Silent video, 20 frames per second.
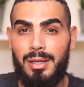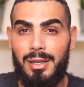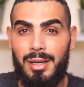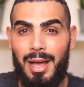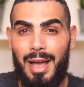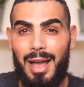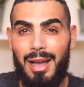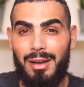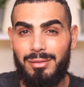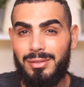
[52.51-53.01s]

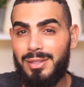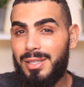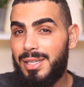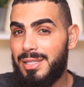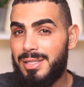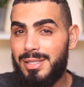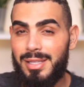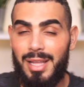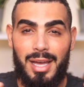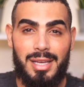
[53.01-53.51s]
have
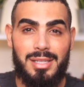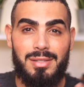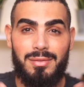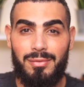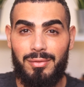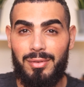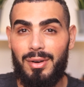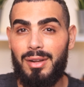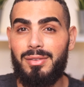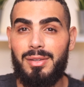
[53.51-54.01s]
these nice
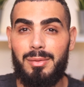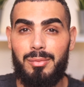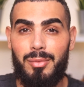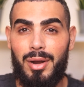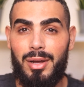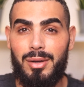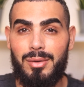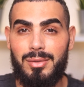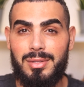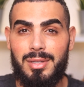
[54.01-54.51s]
fluffy
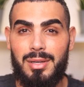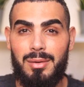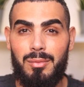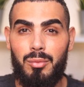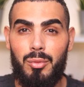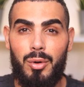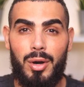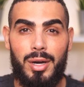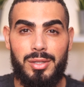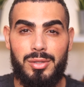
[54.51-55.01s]
brows
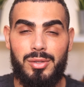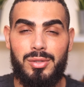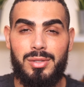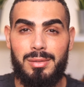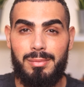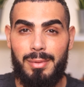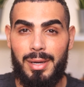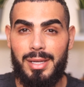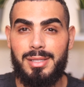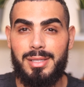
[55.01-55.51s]
and what I do
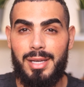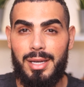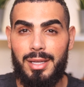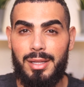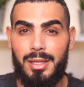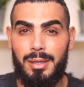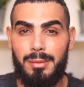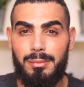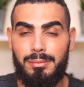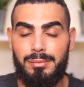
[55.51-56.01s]
to maintain
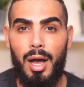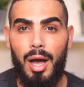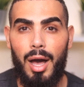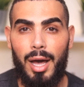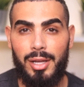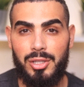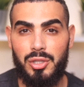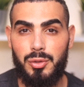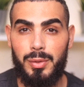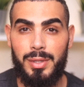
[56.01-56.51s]
them.
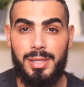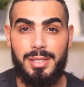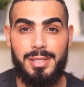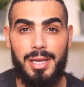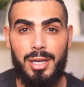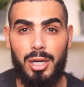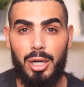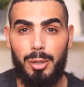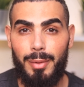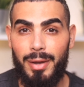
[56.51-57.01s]
I just want to
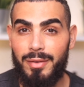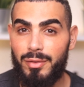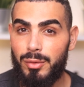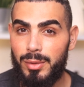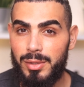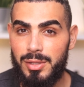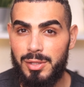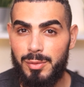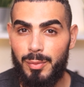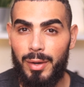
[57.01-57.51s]
say I hope
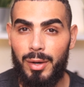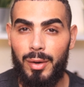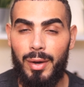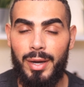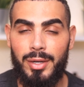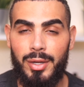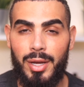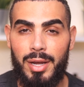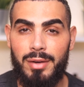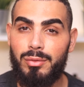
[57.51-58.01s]
everyone's well.
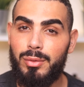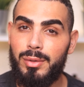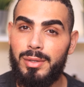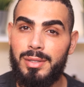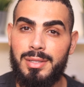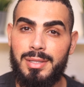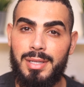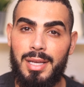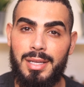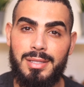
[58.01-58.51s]
I know
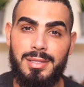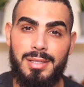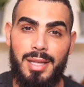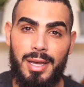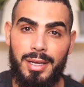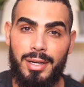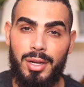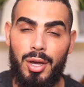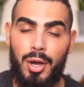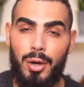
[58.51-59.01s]
everyone's at
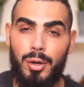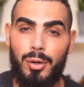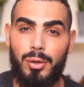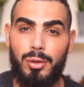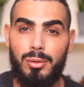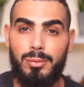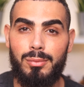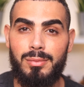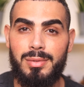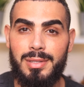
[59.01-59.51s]
staying
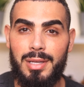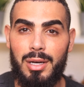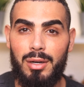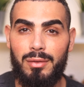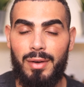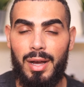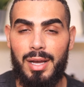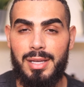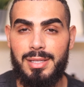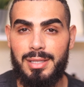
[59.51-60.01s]
home,
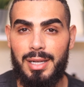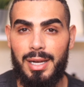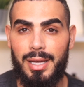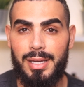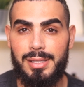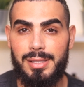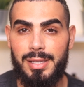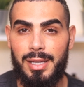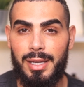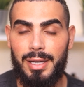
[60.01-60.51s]

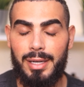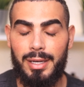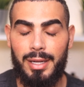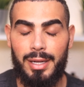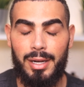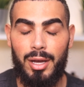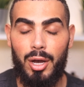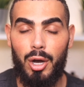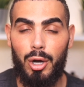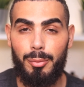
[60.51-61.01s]
self-isolating,
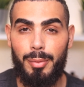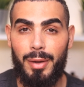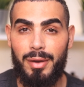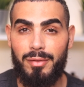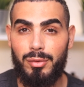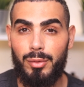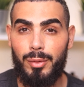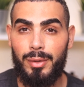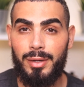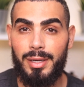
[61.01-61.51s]
and I hope
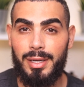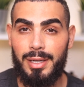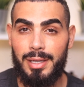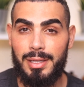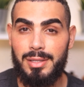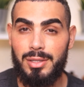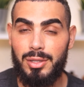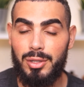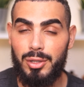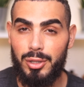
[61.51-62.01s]
everyone
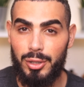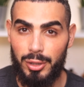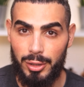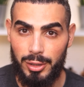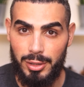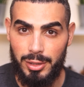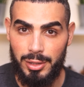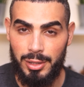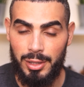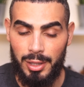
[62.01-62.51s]
is
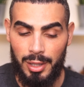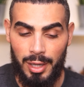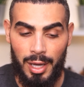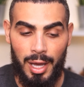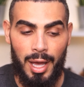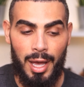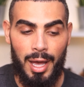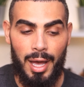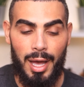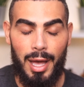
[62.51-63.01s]
good.
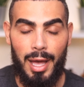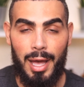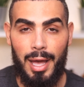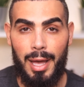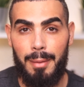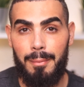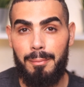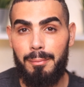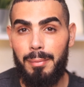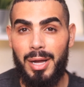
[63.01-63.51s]

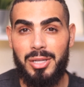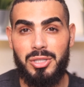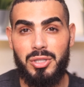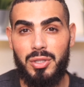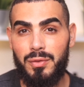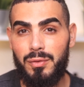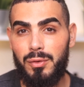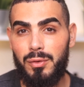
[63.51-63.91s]
But I just